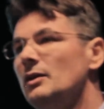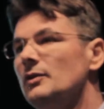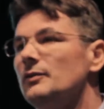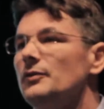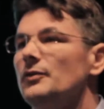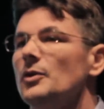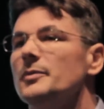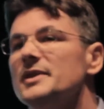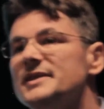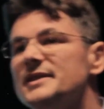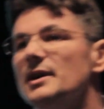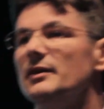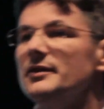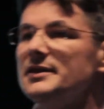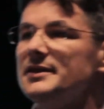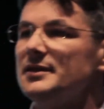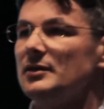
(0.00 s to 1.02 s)
from the
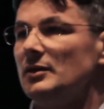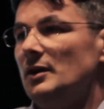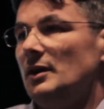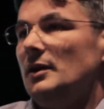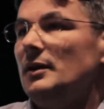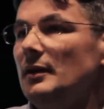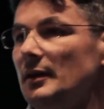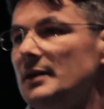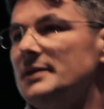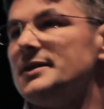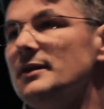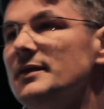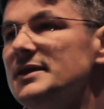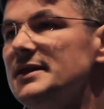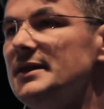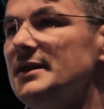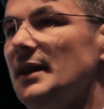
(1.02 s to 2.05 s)
service.
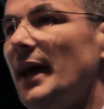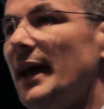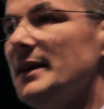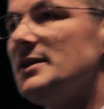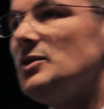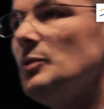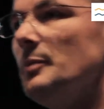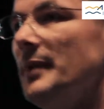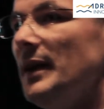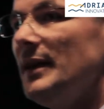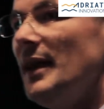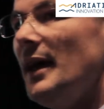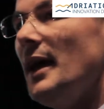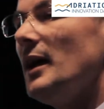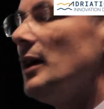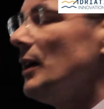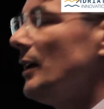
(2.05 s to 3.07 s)
Service has to be
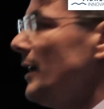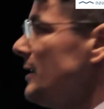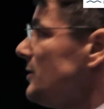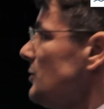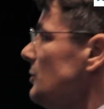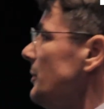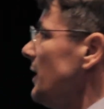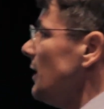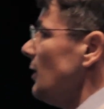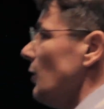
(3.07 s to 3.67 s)
there, has to be